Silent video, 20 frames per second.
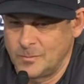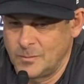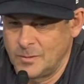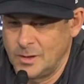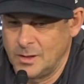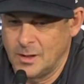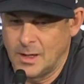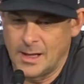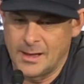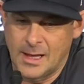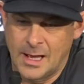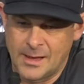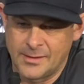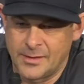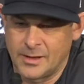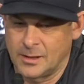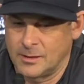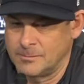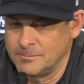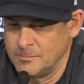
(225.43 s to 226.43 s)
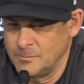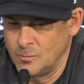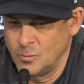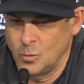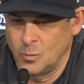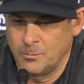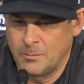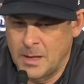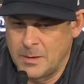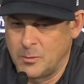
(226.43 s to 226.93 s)
you know, I, I think
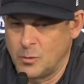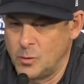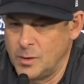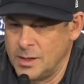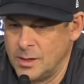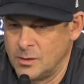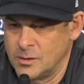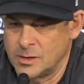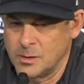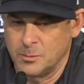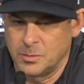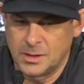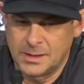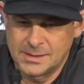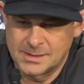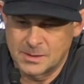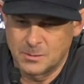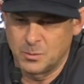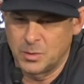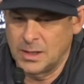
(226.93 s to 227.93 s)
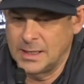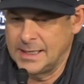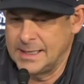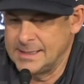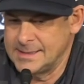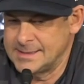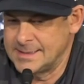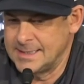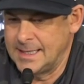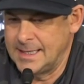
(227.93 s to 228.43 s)
maybe we don't complete some
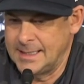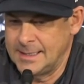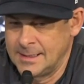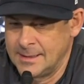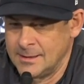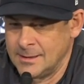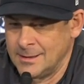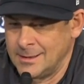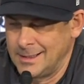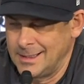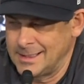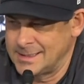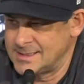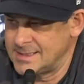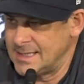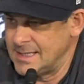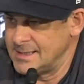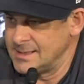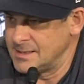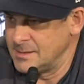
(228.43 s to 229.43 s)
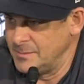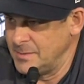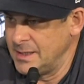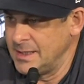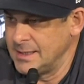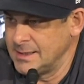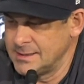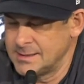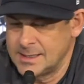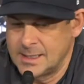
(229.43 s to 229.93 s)
plays that extend some
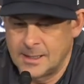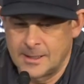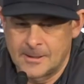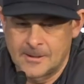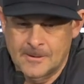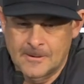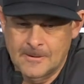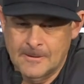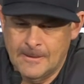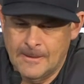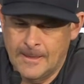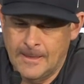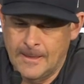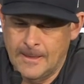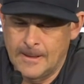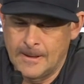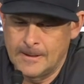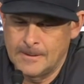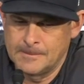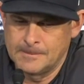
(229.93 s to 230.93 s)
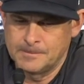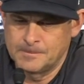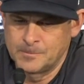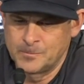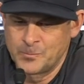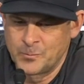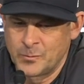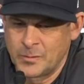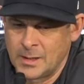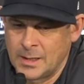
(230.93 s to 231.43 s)
innings there. Um,
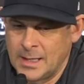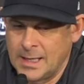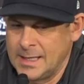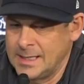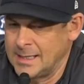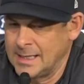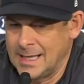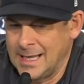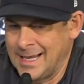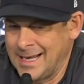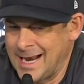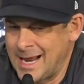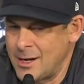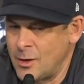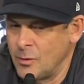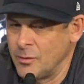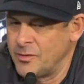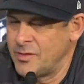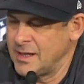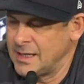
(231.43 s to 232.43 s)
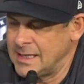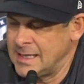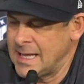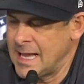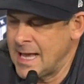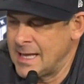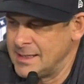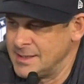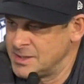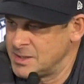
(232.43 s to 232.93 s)
and and I don't think he
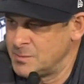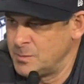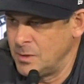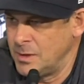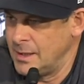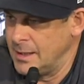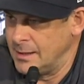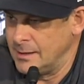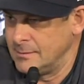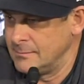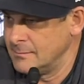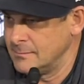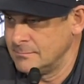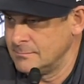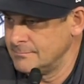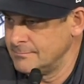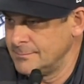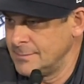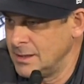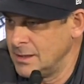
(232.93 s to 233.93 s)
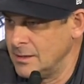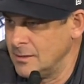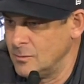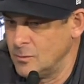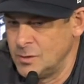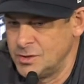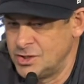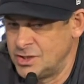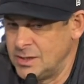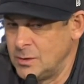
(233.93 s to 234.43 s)
had his split, you know,
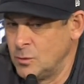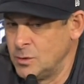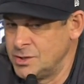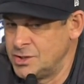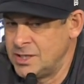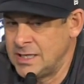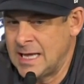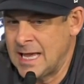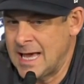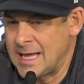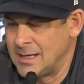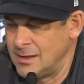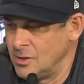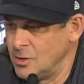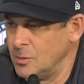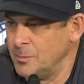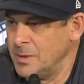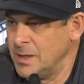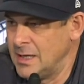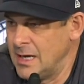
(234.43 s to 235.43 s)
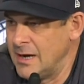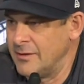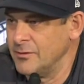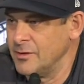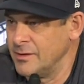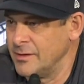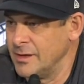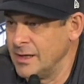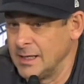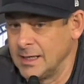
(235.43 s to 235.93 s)
which which he had a little bit of
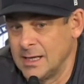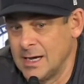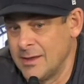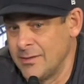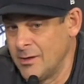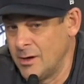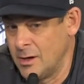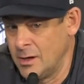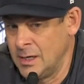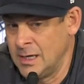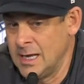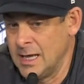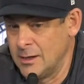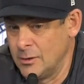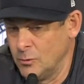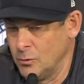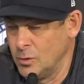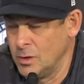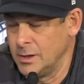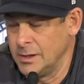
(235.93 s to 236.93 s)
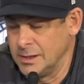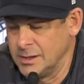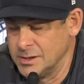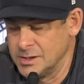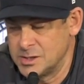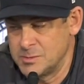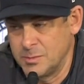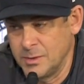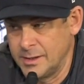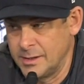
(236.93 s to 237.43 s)
everything. And I thought he had a really good
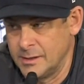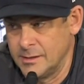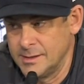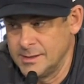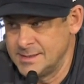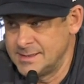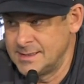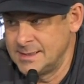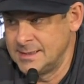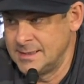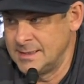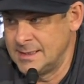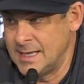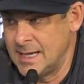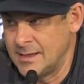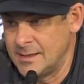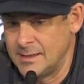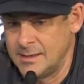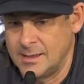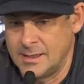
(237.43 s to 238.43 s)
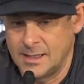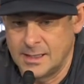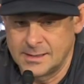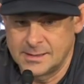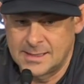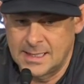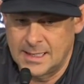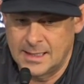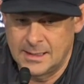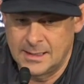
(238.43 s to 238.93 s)
splitter in, down in uh,
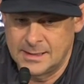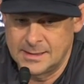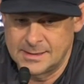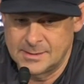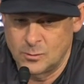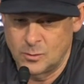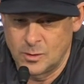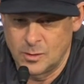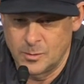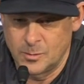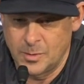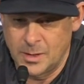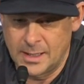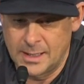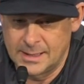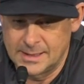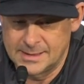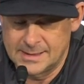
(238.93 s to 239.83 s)
t- in where we're playing in